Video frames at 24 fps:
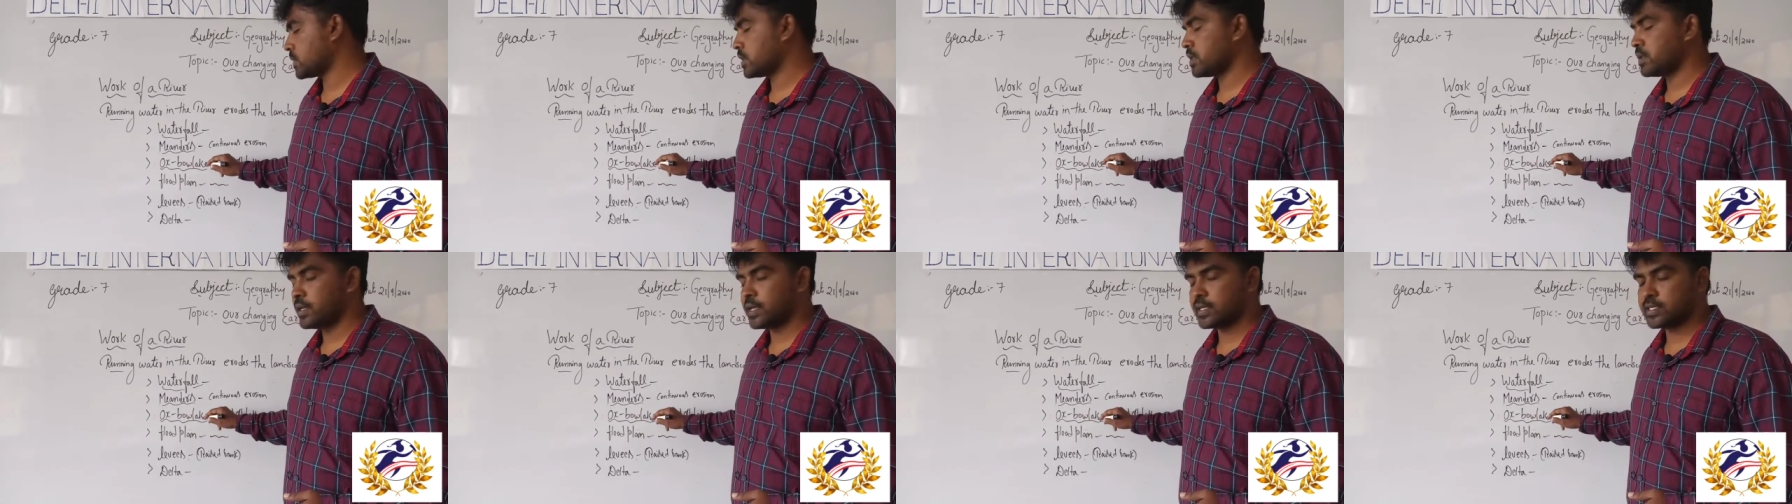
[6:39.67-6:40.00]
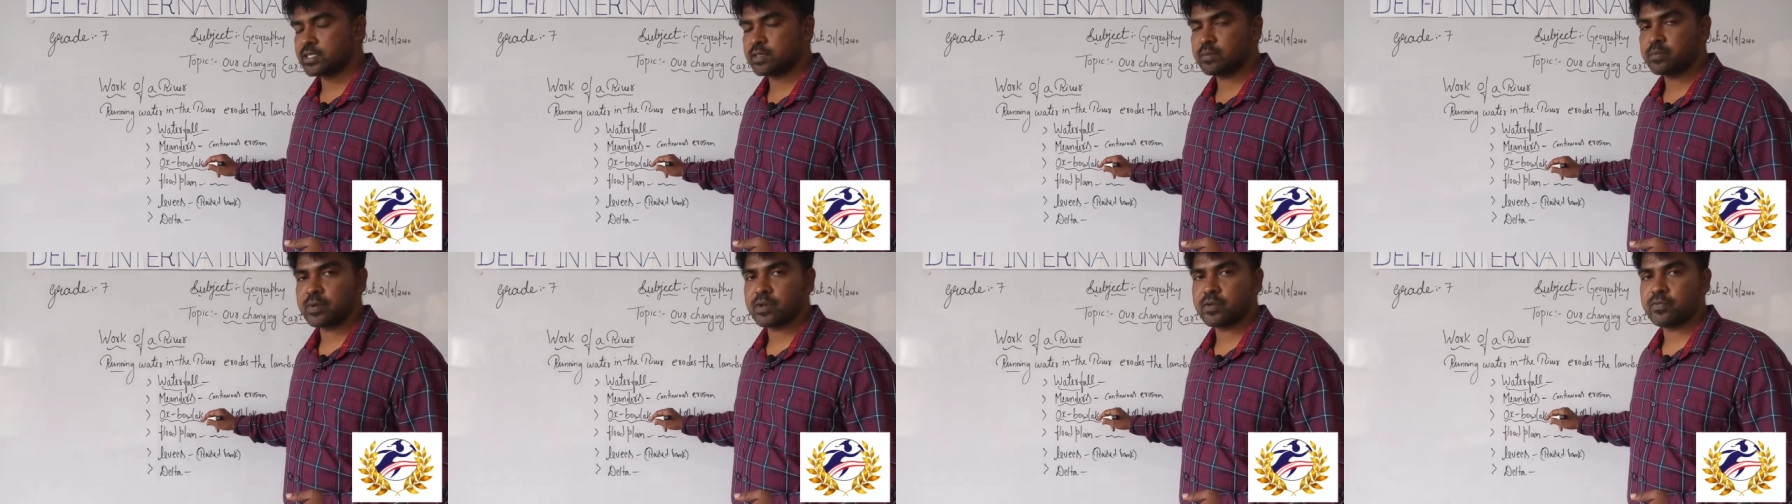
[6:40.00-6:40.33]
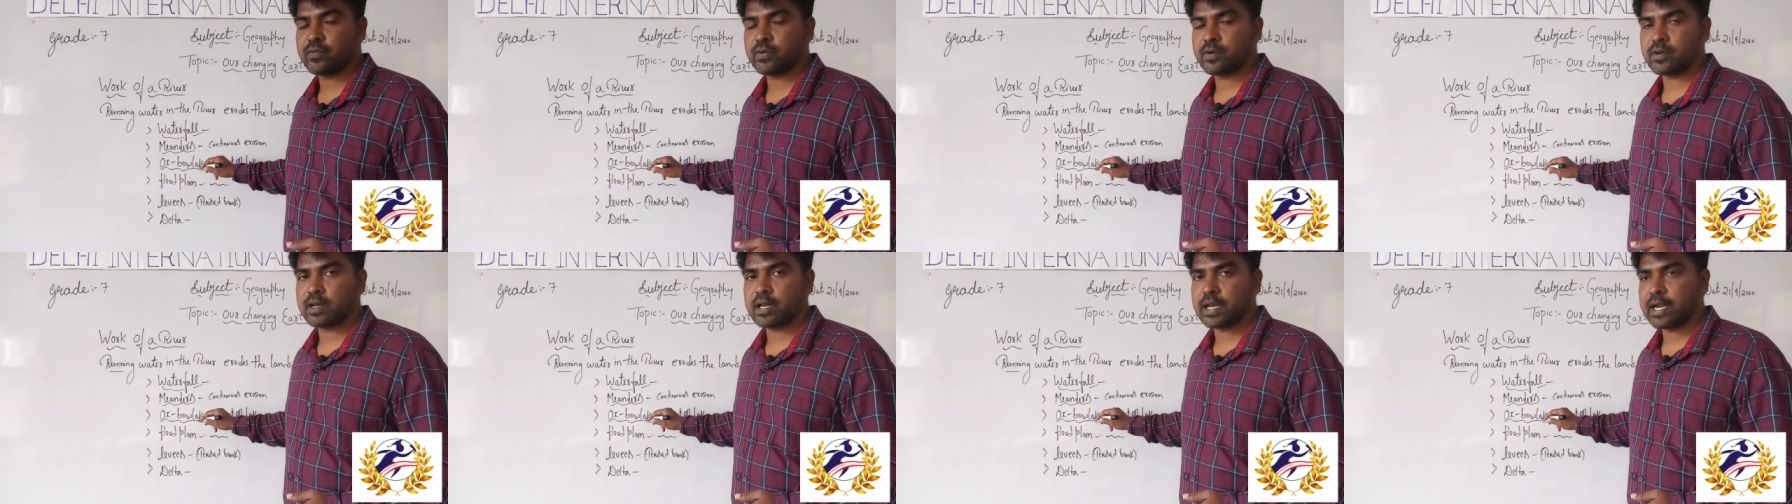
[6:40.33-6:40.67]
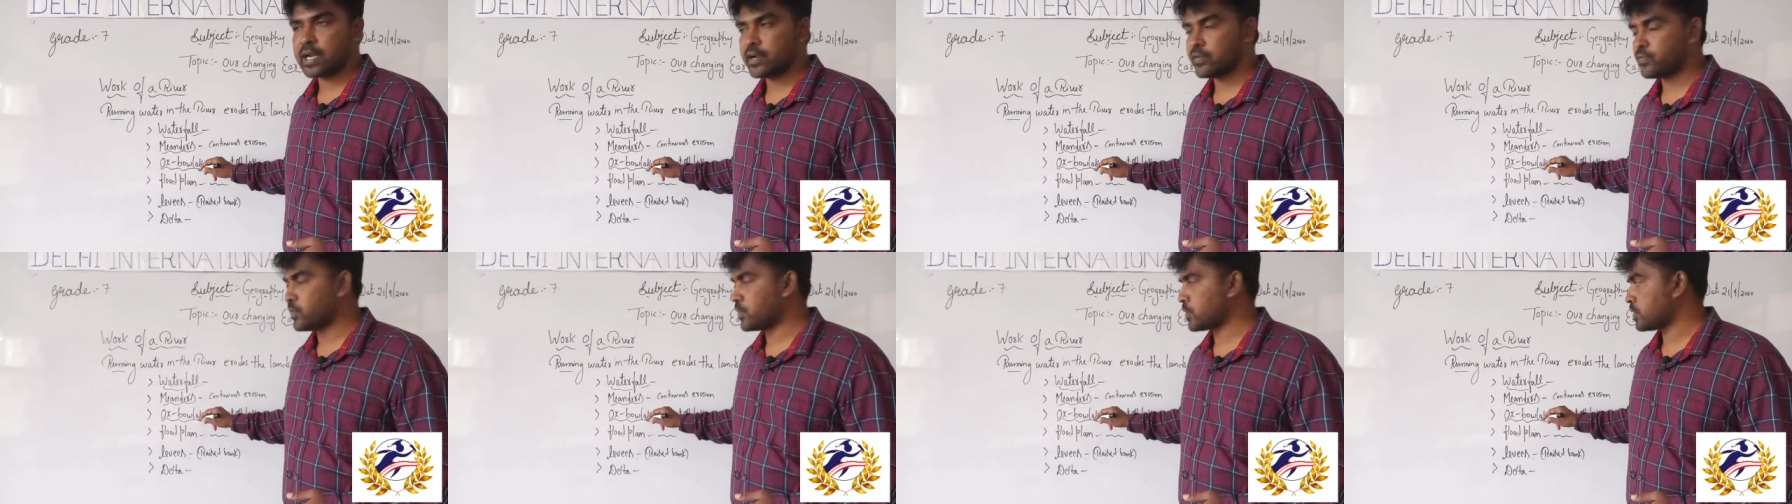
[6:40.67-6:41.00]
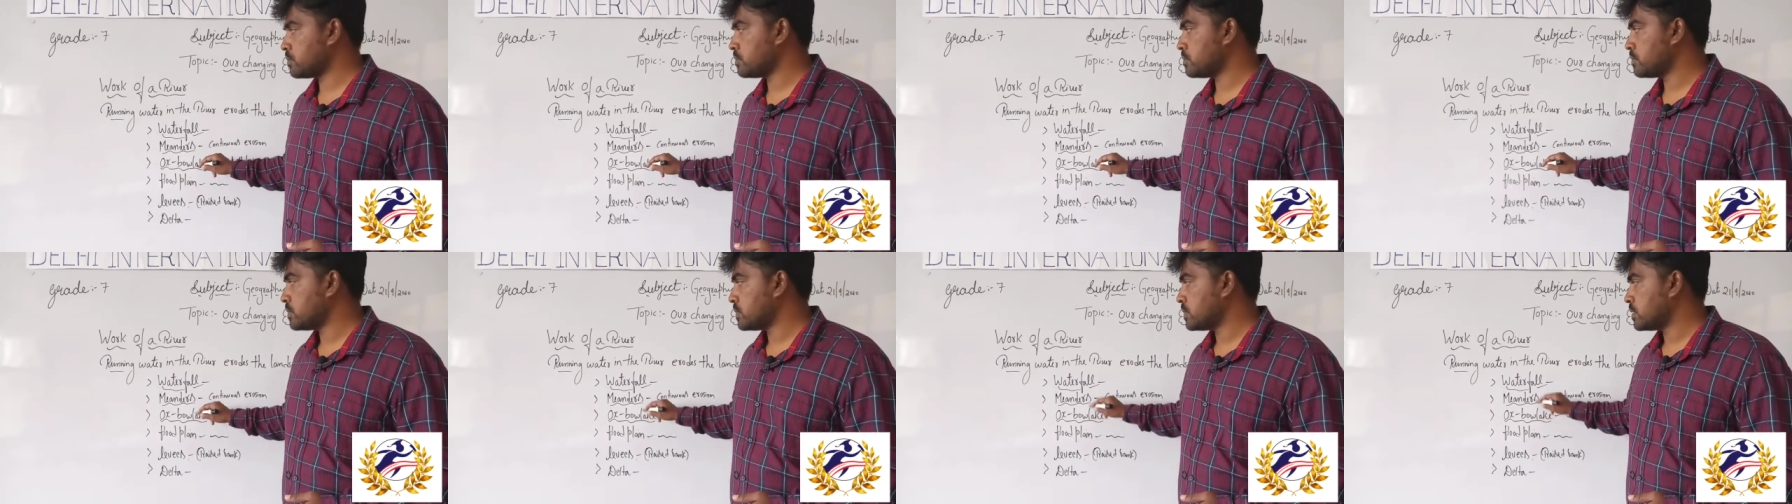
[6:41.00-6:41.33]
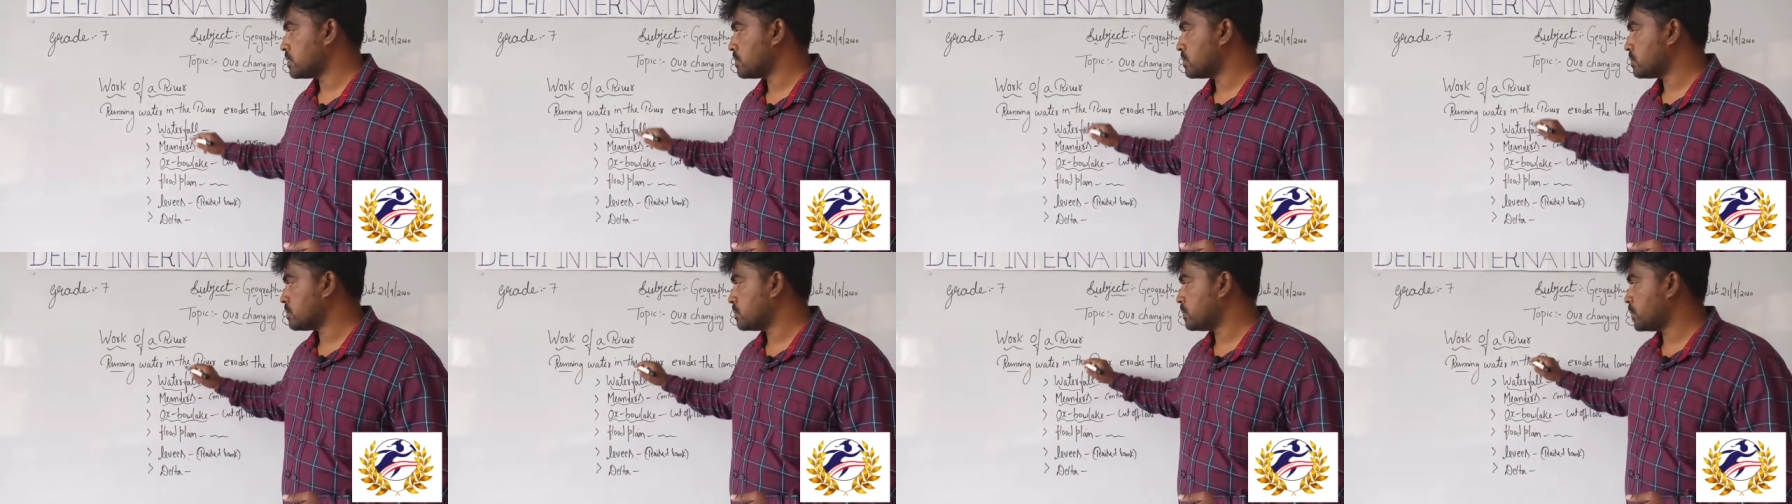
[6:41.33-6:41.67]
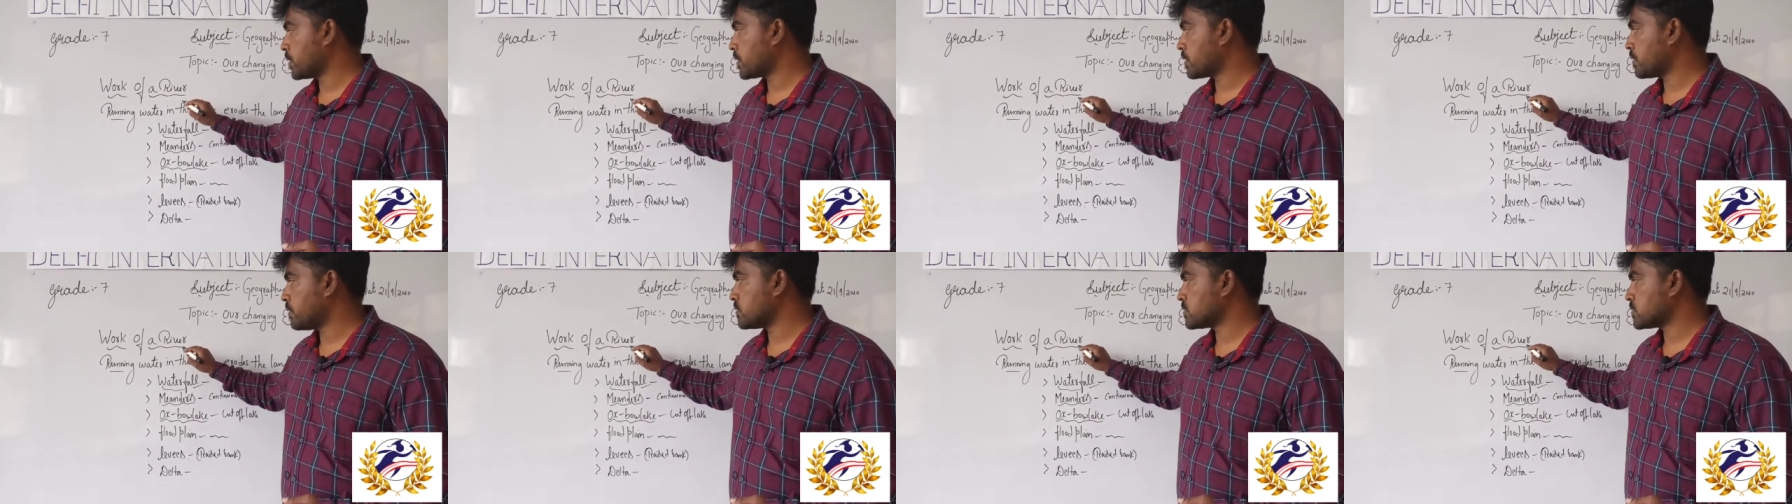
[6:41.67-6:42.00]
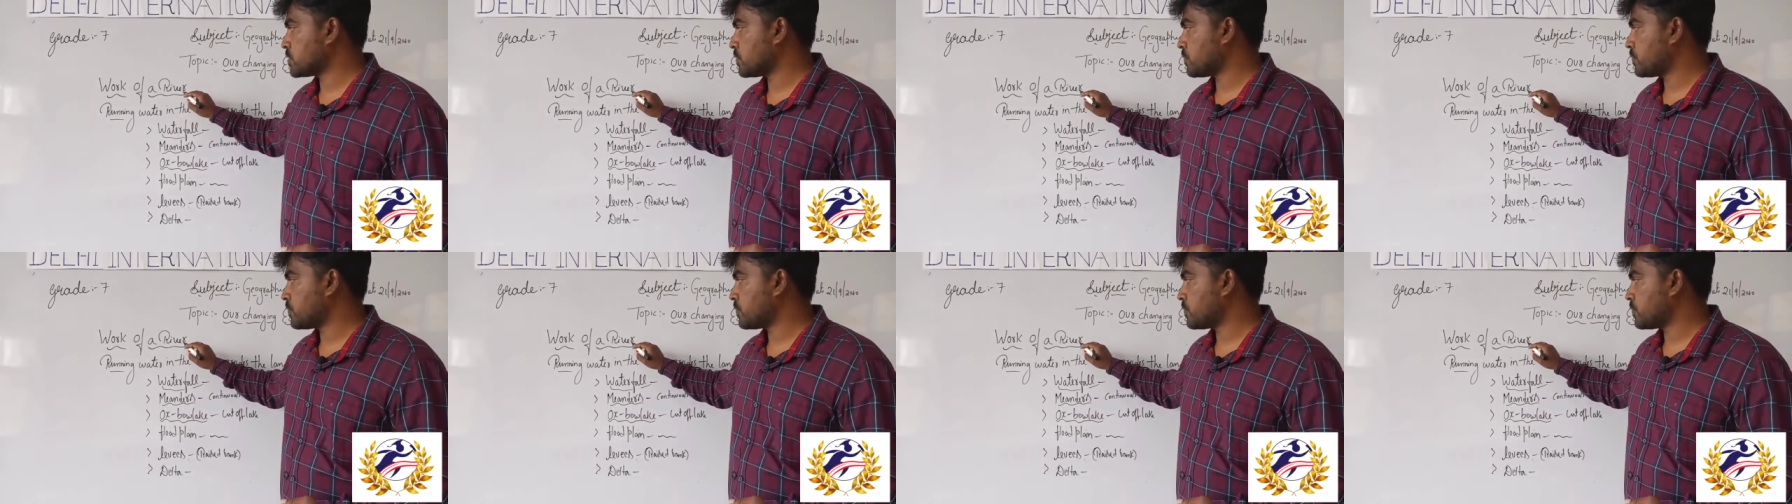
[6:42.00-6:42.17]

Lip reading: example for landform because